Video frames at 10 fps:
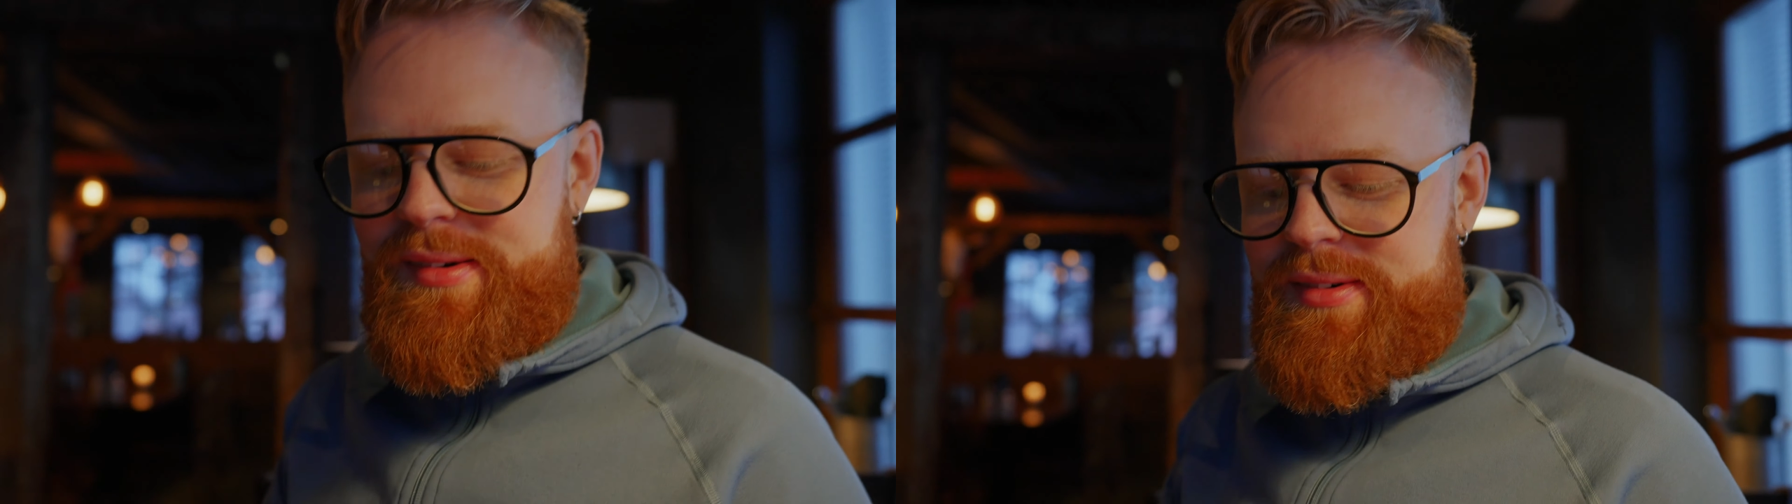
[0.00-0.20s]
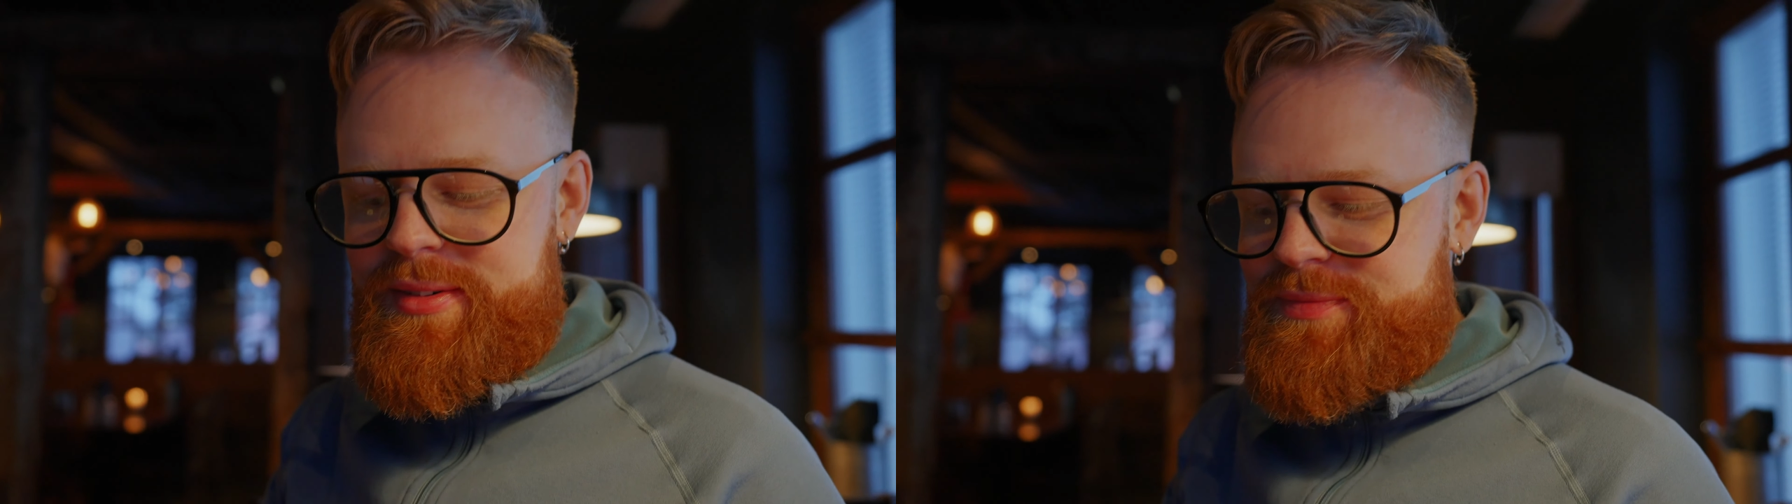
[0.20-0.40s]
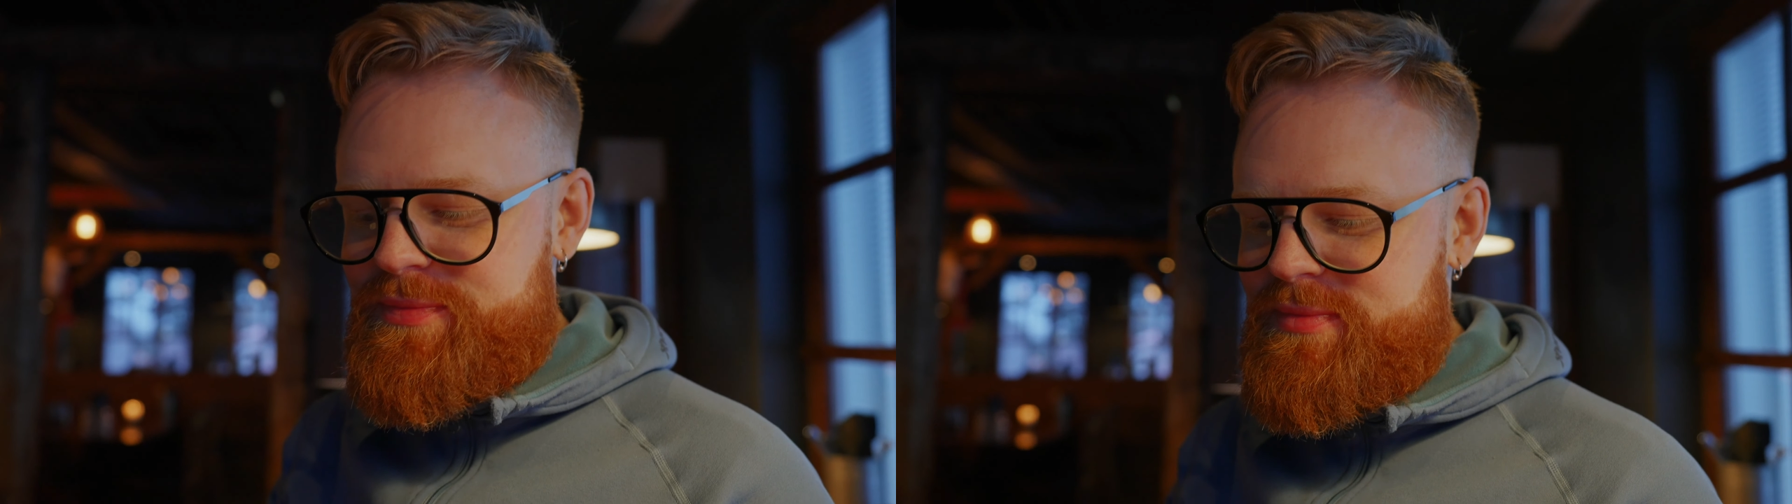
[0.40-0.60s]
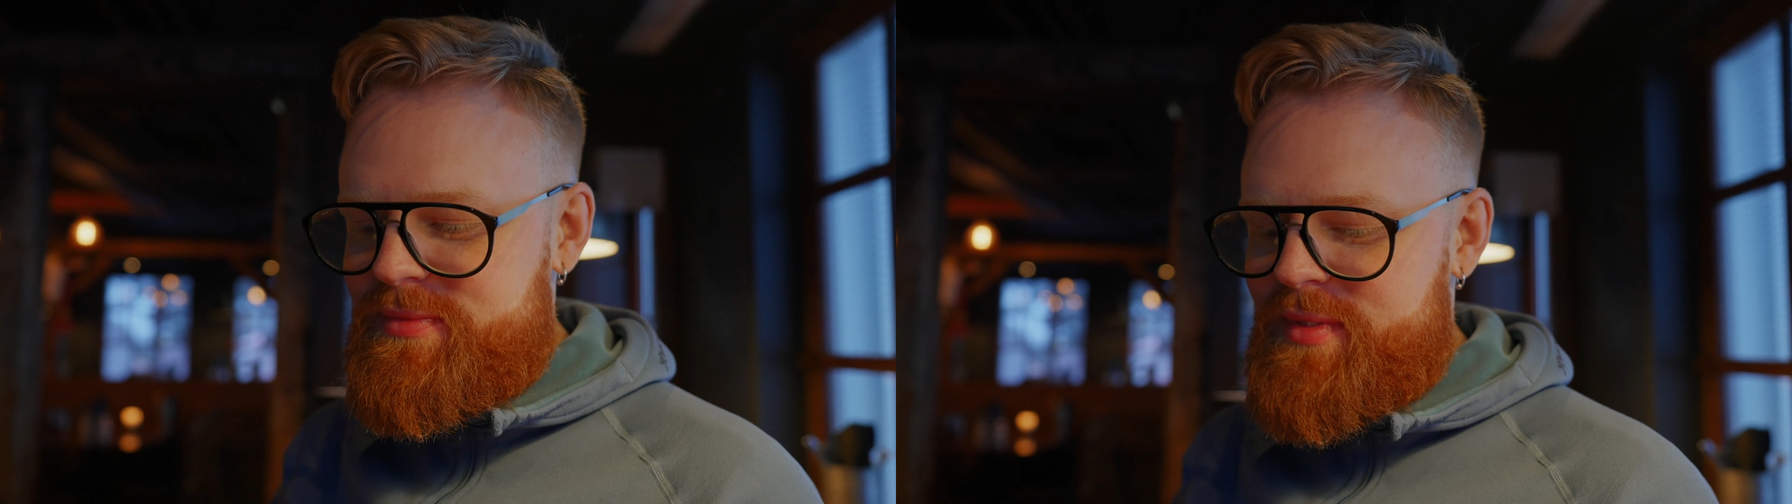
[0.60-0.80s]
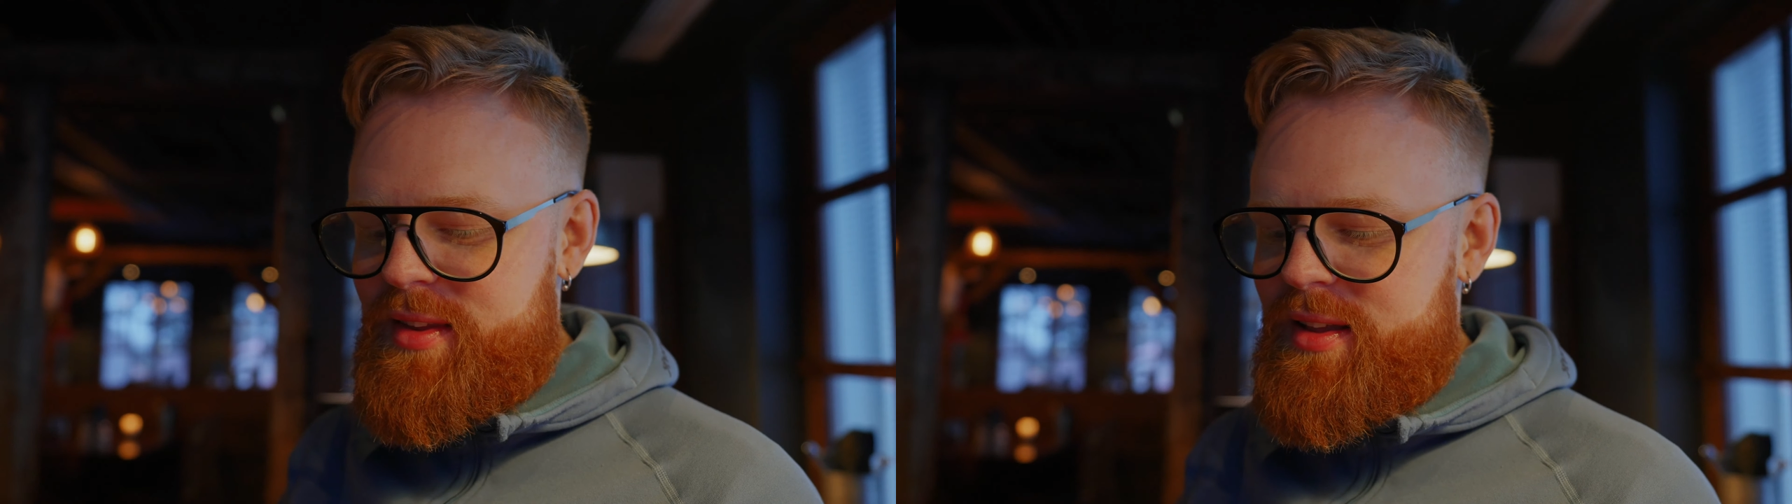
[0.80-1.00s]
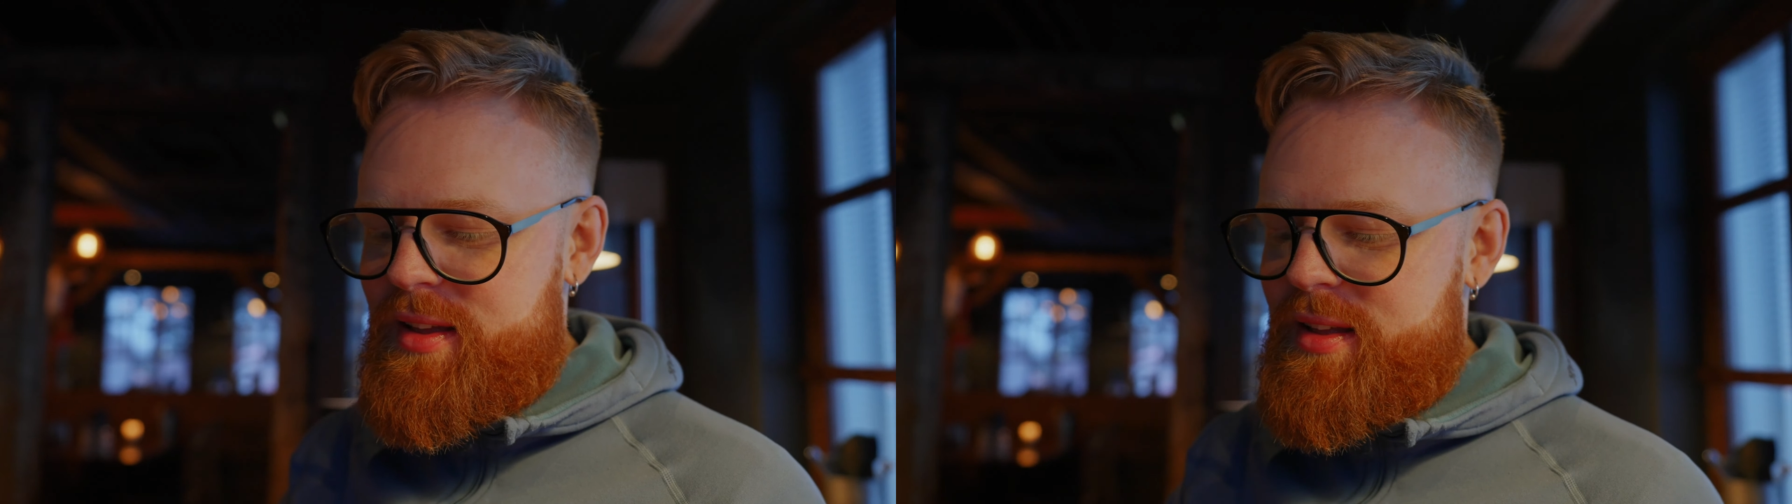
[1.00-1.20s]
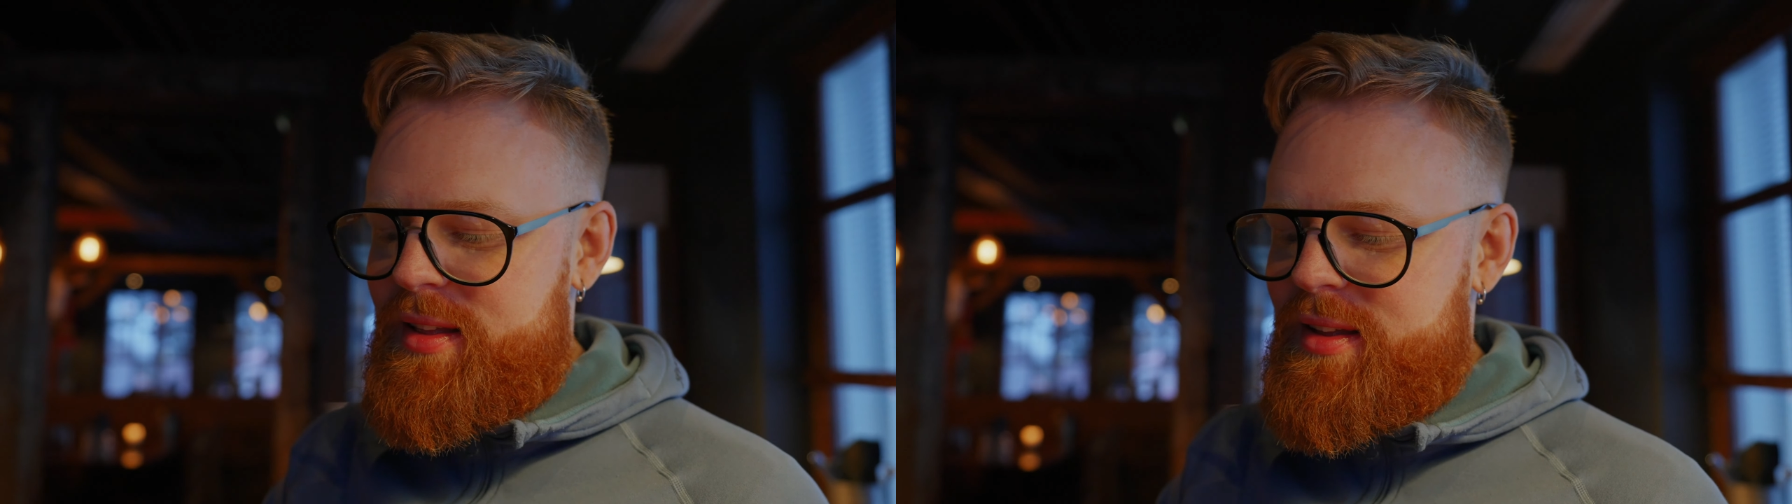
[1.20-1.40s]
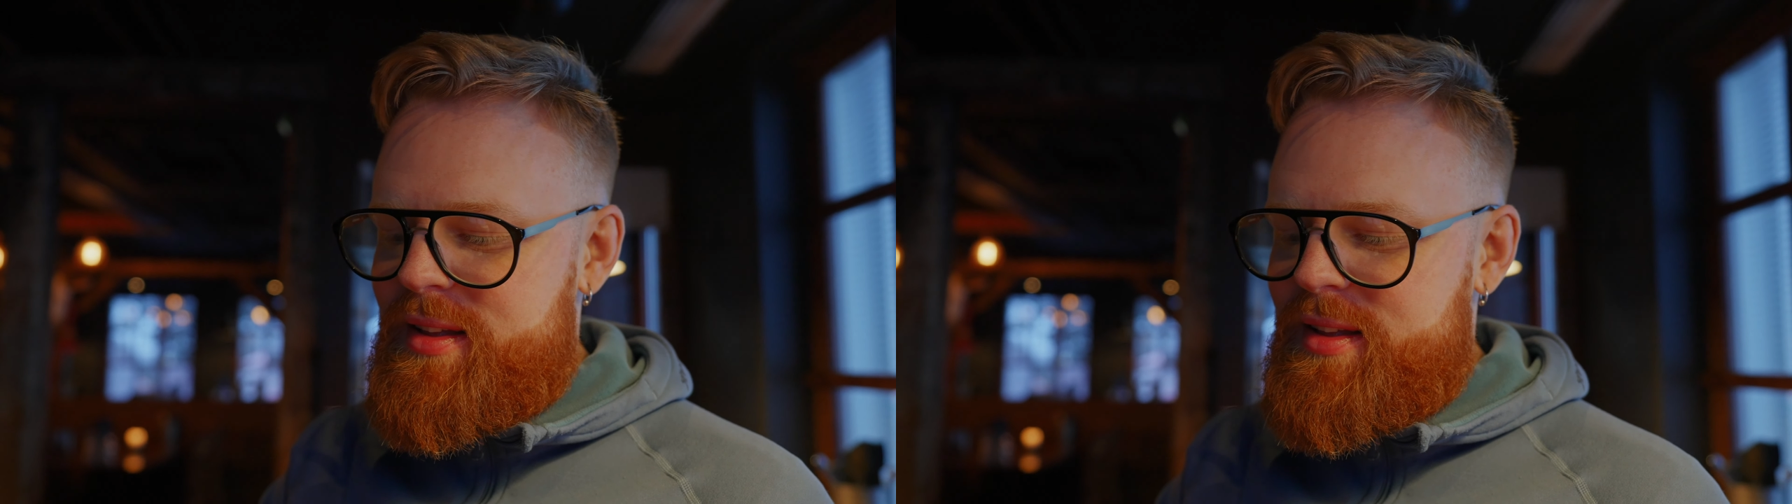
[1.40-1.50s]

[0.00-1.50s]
He says it's because of his beard.